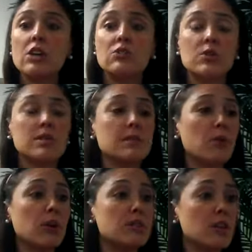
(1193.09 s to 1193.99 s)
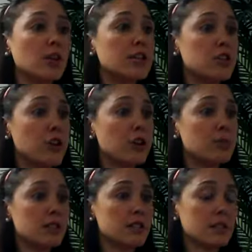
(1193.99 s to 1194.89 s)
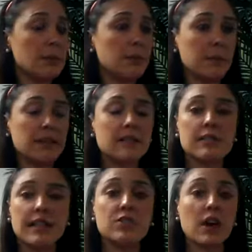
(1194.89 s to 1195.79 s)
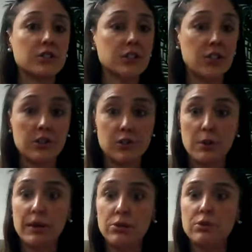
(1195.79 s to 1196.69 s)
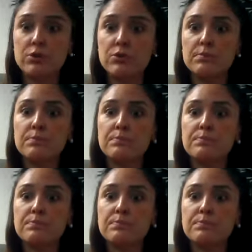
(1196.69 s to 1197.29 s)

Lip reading: So it's important to look at your herbs and supplements and talk to your doctor about those.